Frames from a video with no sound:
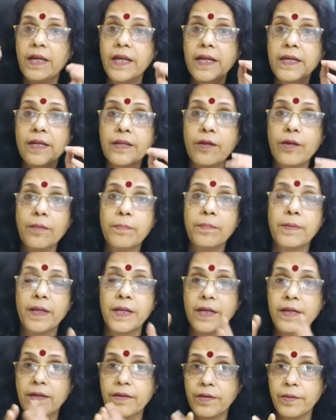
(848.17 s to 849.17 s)
Let your
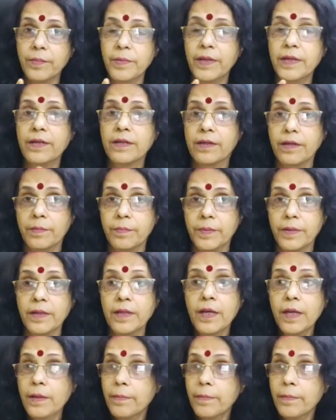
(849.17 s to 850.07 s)
brain remain crippled.